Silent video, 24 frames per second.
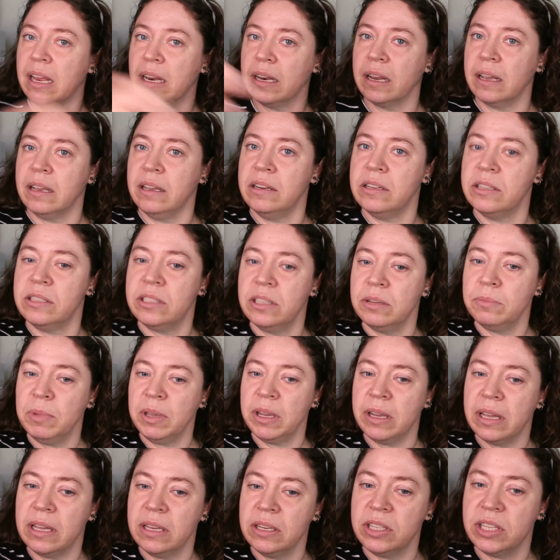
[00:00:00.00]
And I'm gonna zoom you
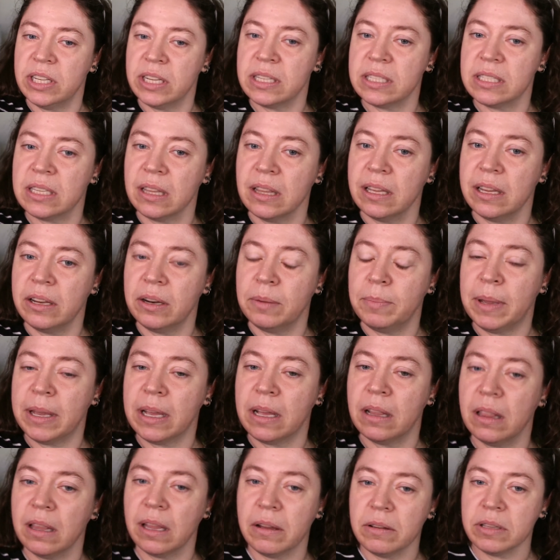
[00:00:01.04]
in just a little bit
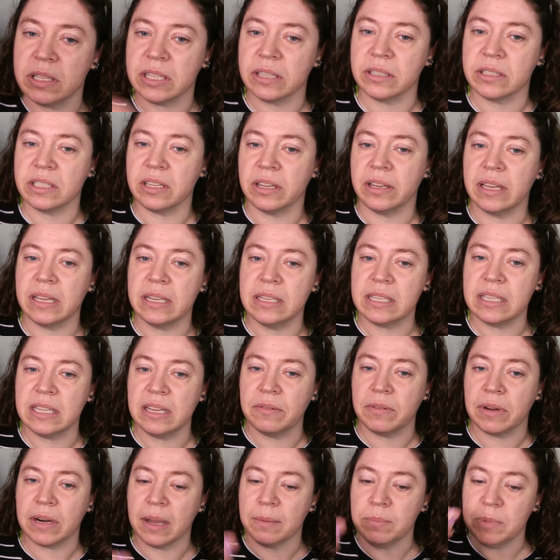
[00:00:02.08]
closer so you can see
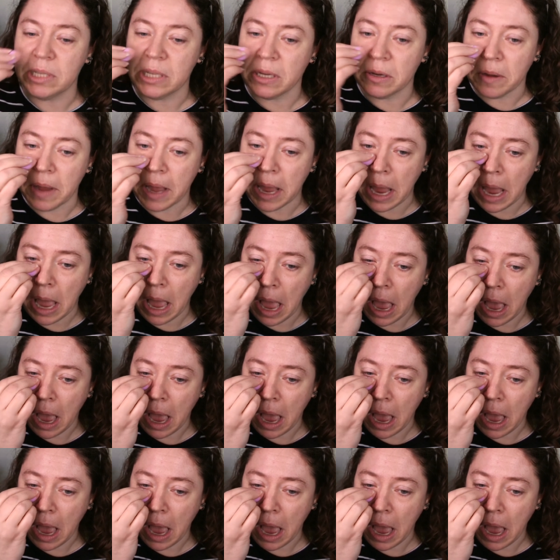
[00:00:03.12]
what I'm doing.